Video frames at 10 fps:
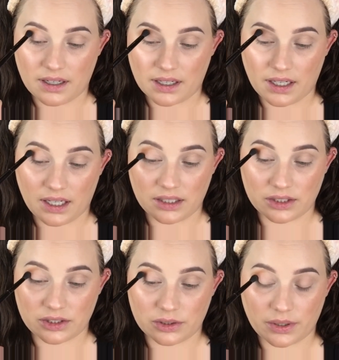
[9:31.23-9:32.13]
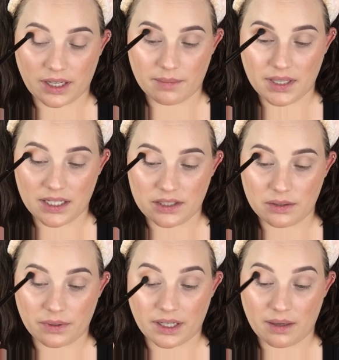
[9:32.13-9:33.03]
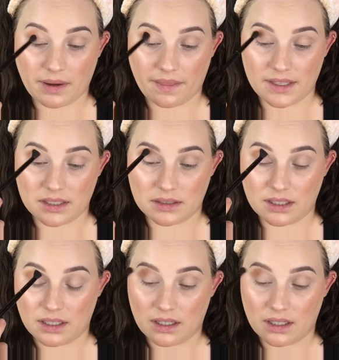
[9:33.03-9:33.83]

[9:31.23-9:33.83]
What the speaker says: color story. I'm not too worried about this.